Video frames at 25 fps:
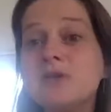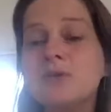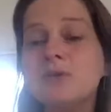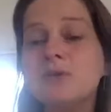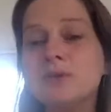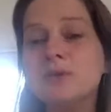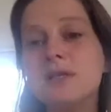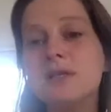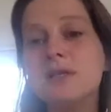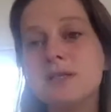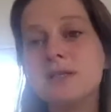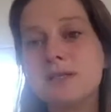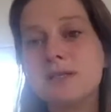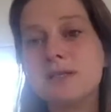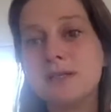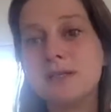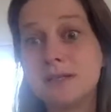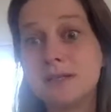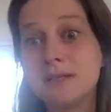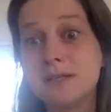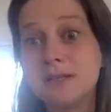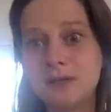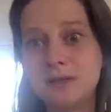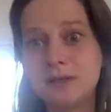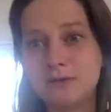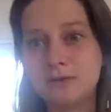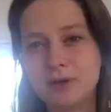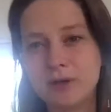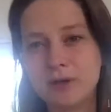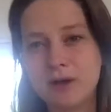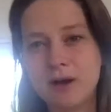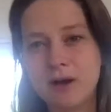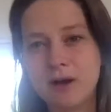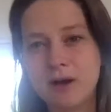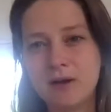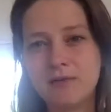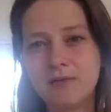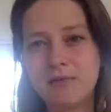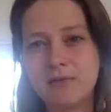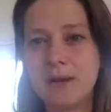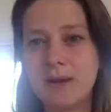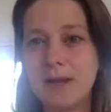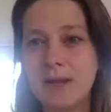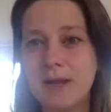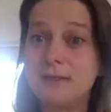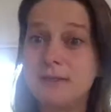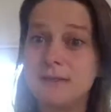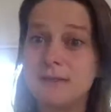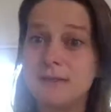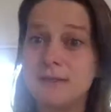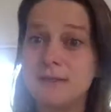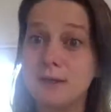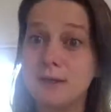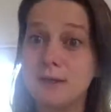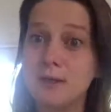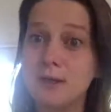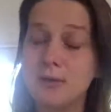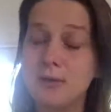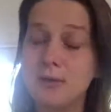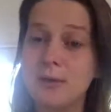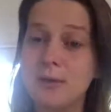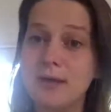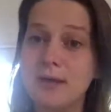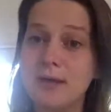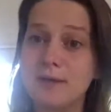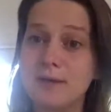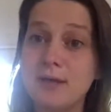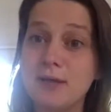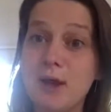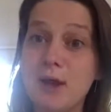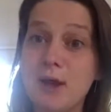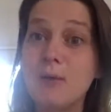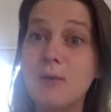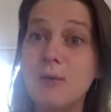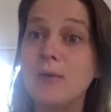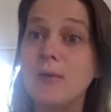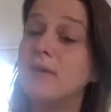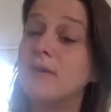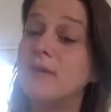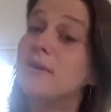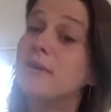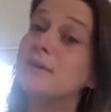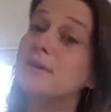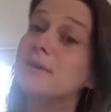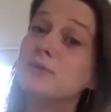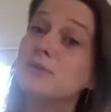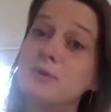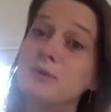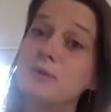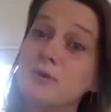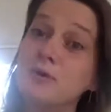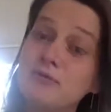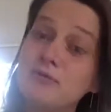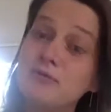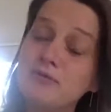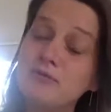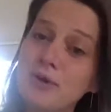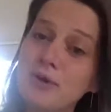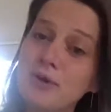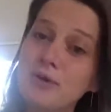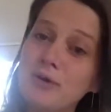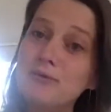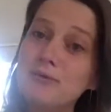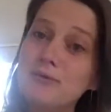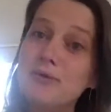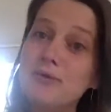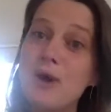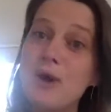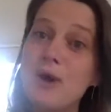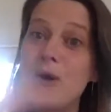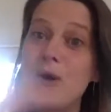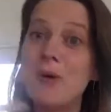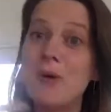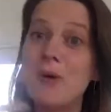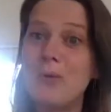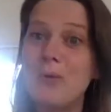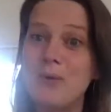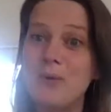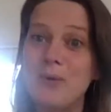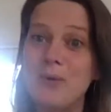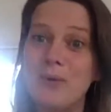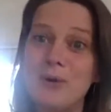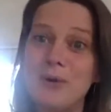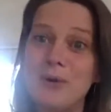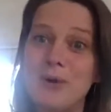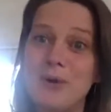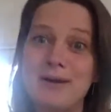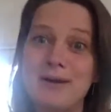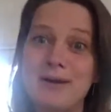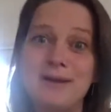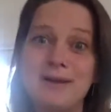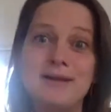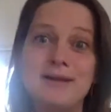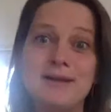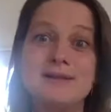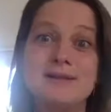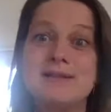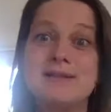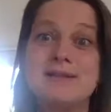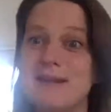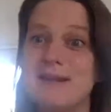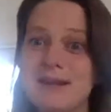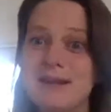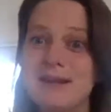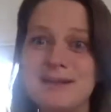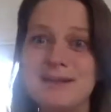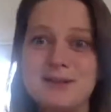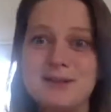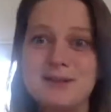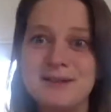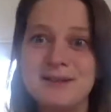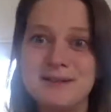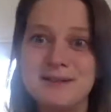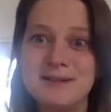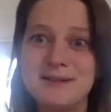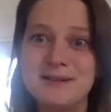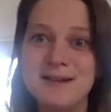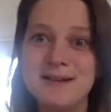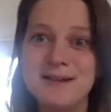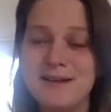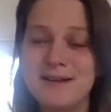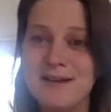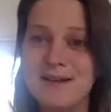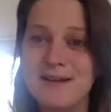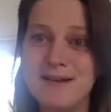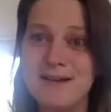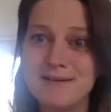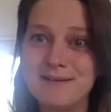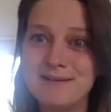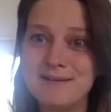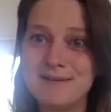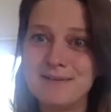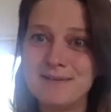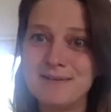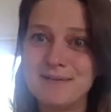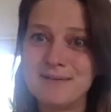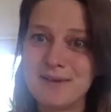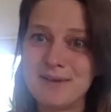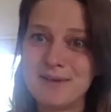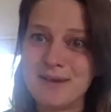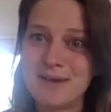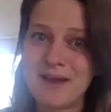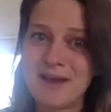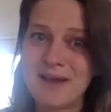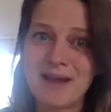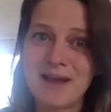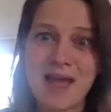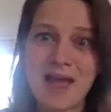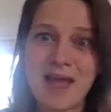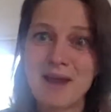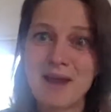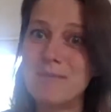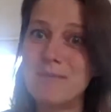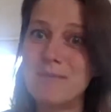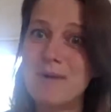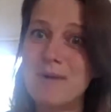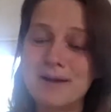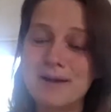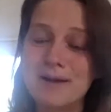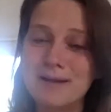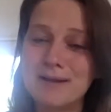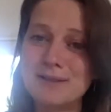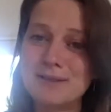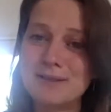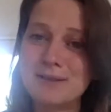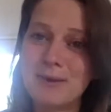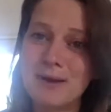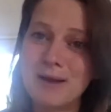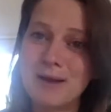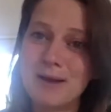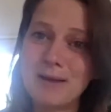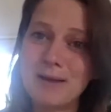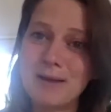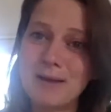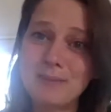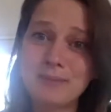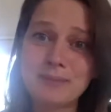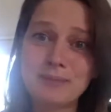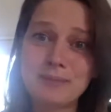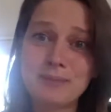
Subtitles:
audiences in different kind of places and in new ways, whether that's on your phone or in an installation in a market square.